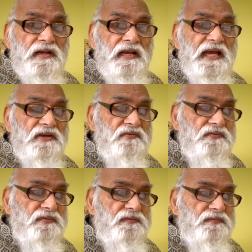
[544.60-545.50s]
life
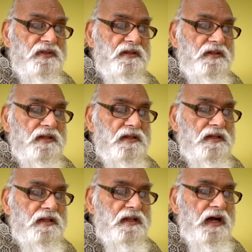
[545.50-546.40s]

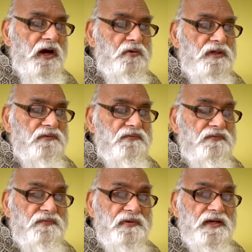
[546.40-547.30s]
out of
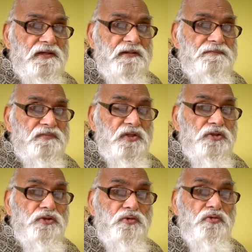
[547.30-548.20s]
fear
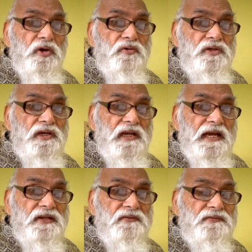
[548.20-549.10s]
throughout the
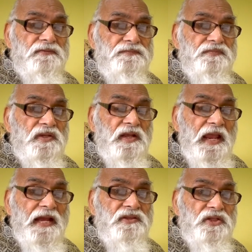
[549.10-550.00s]
life.
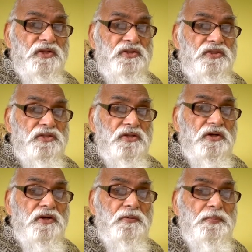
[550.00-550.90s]
And this
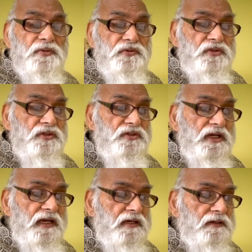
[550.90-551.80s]
cripples the
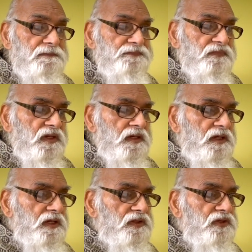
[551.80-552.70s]
child.
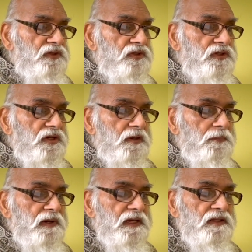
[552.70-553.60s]
This is
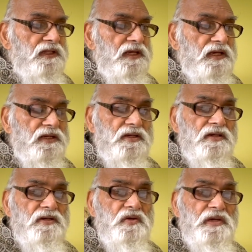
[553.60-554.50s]
crippling the
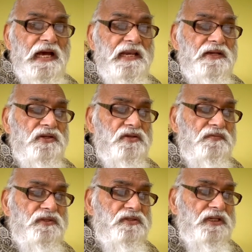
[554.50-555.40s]
hidden talent
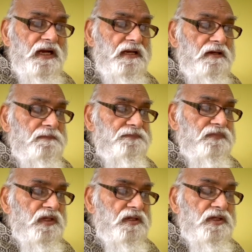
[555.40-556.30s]
of the child.
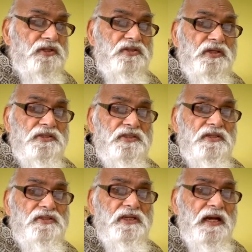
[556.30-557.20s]
Such a
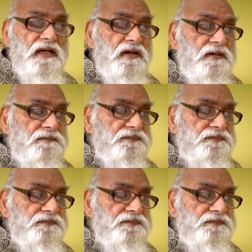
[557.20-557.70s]
child